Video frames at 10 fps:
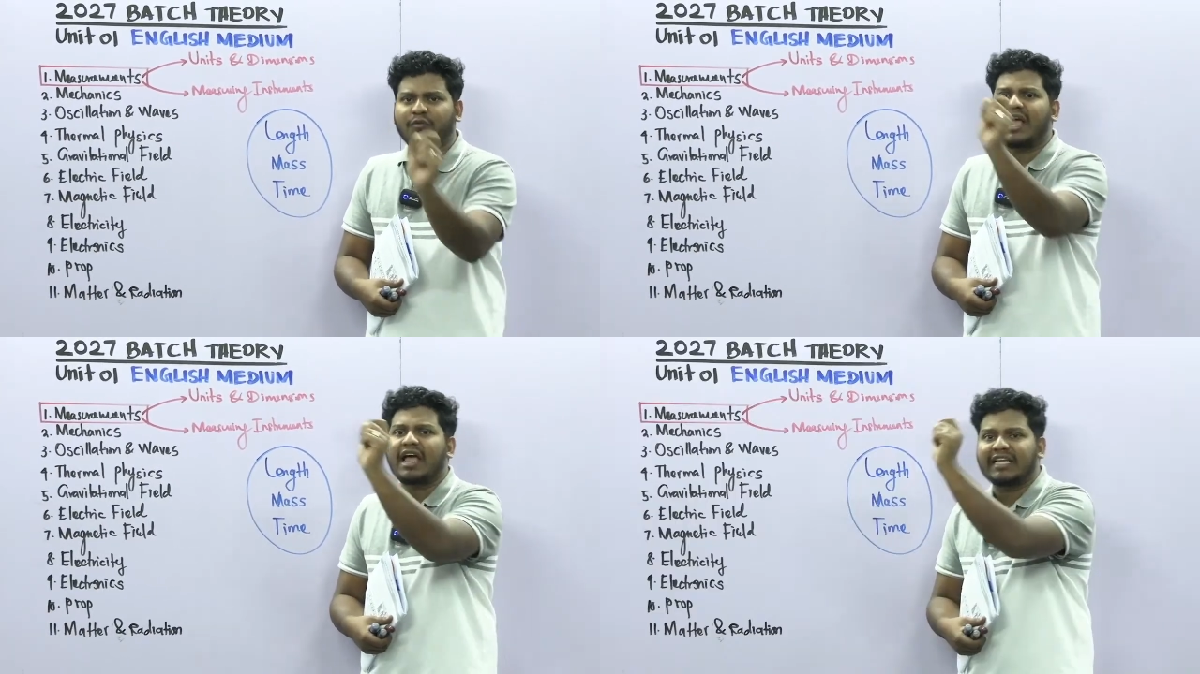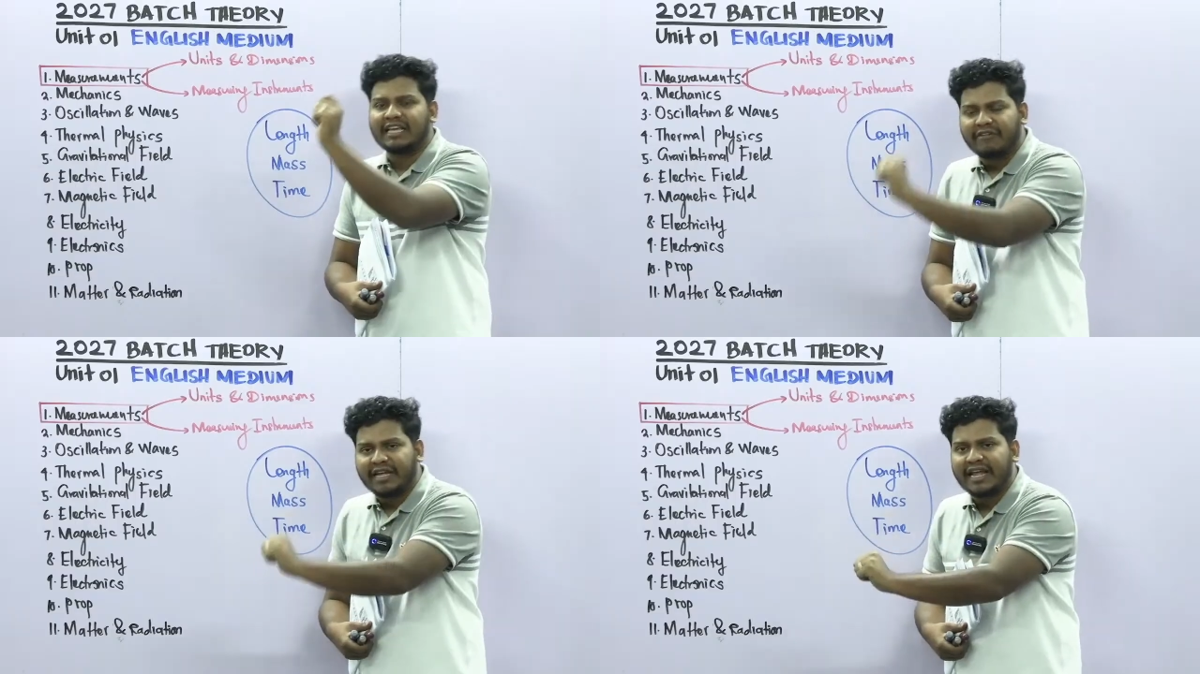we are
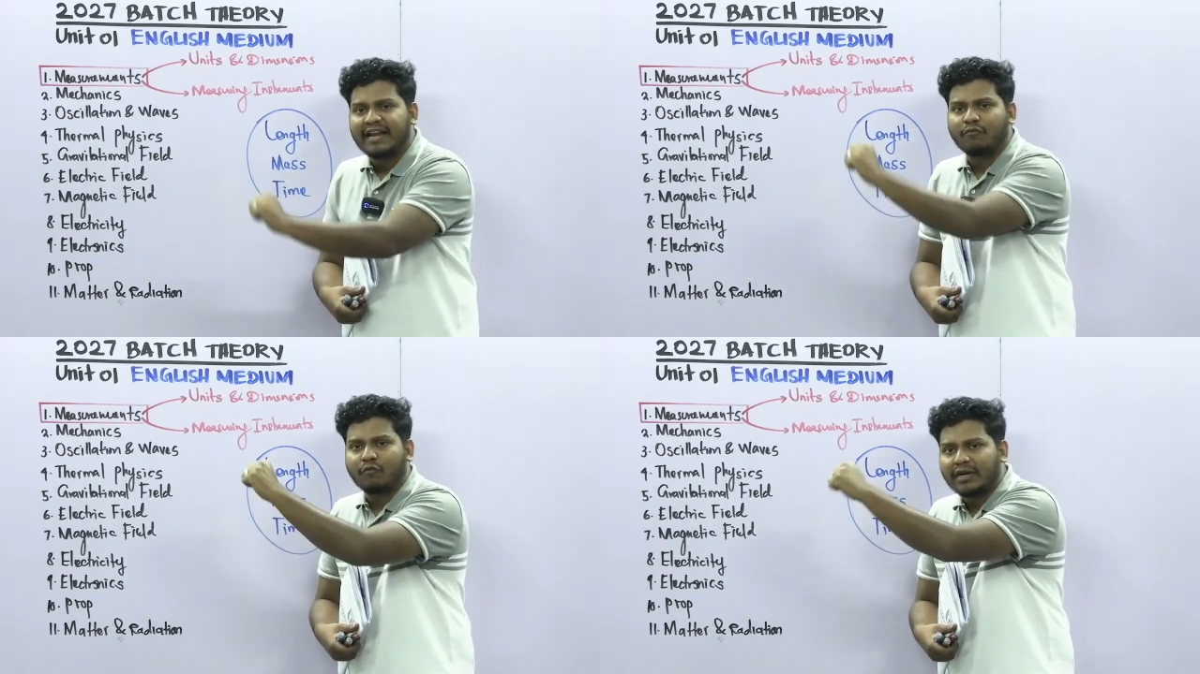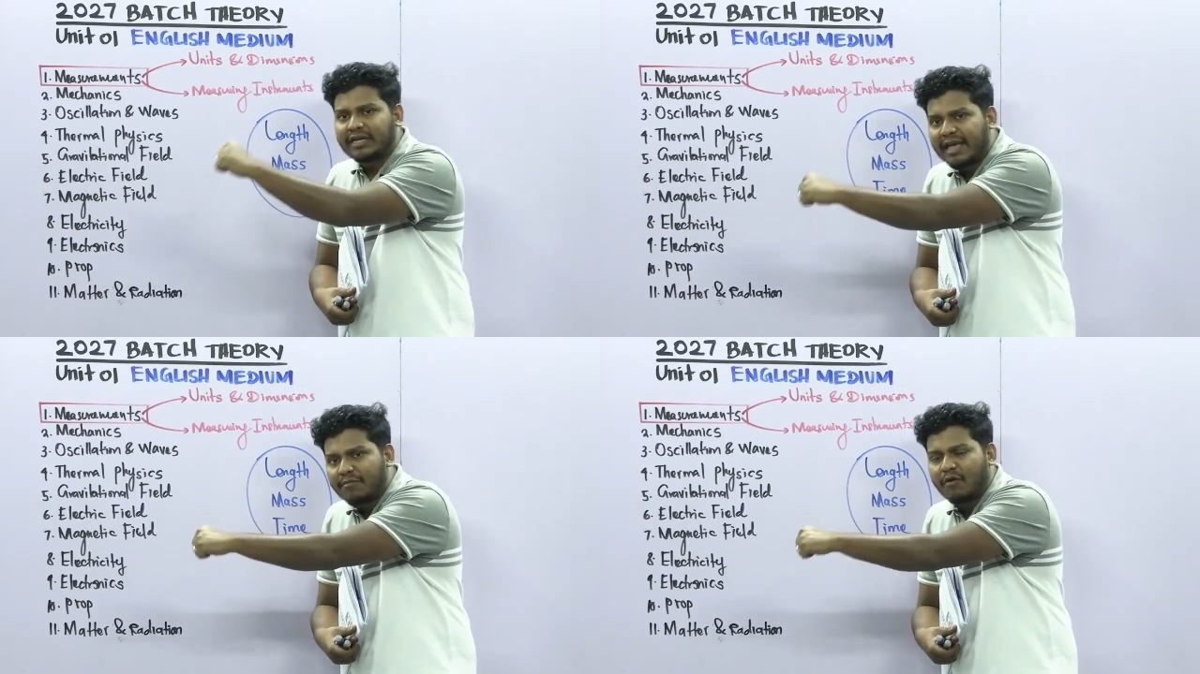giving and
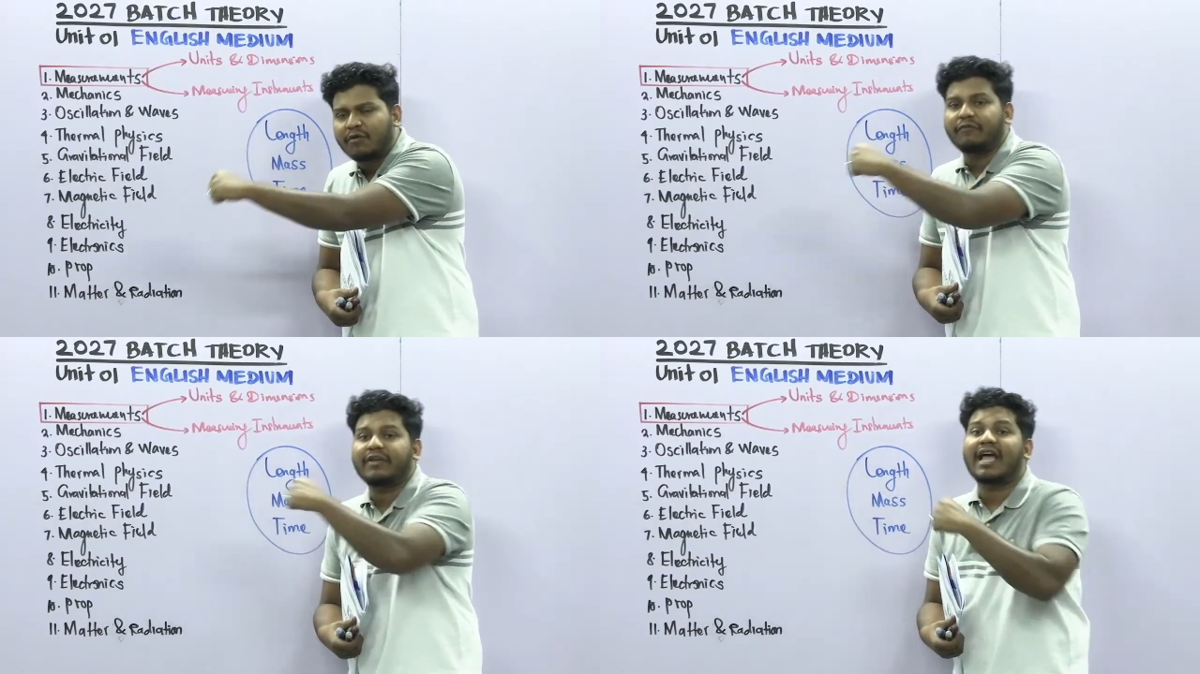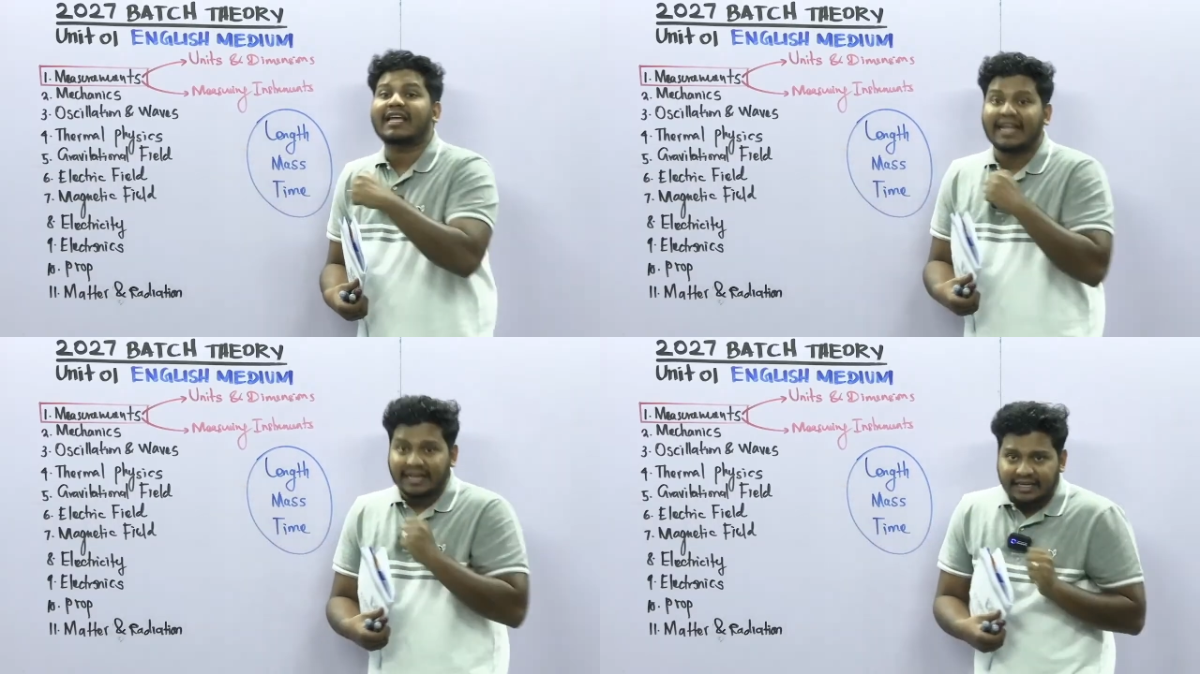what amount we are
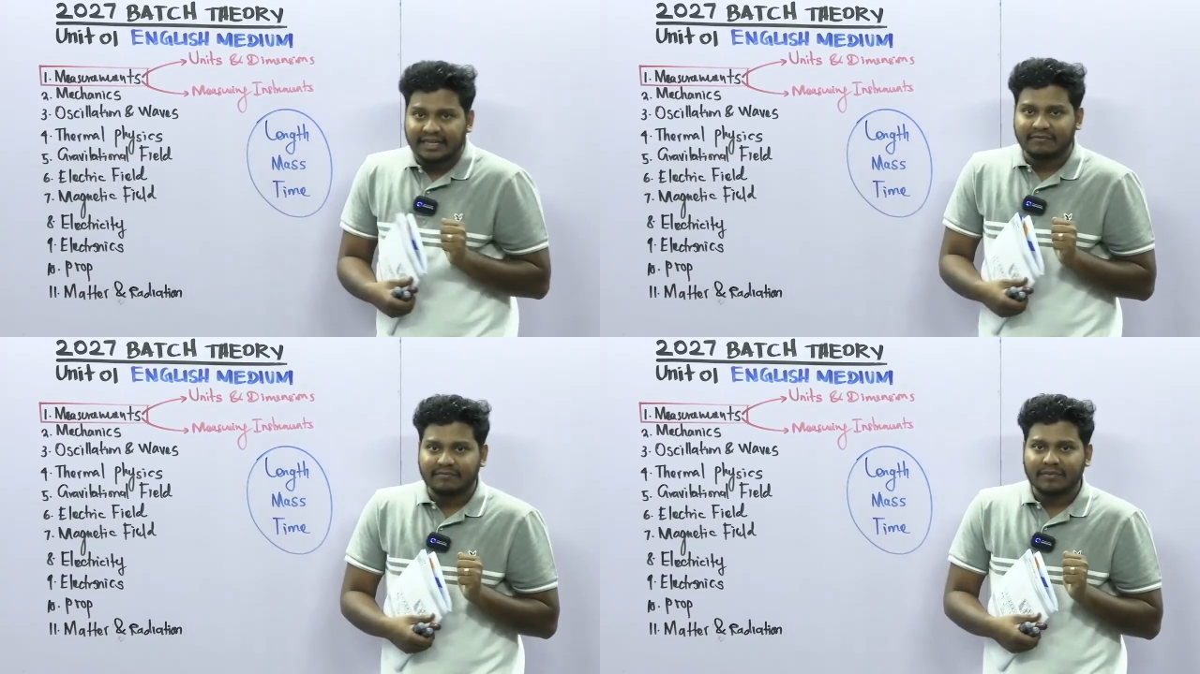getting.